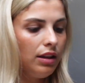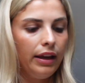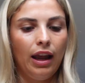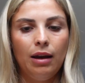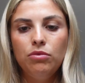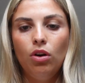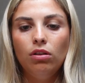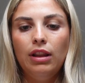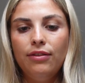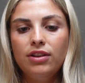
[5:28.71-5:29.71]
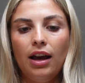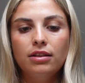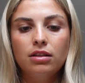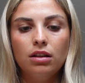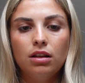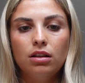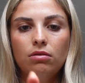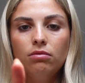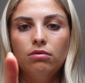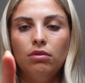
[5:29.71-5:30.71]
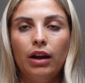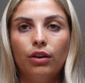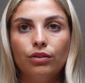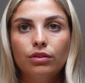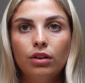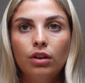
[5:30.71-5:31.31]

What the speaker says: Like, I'm not left-handed. Hang on.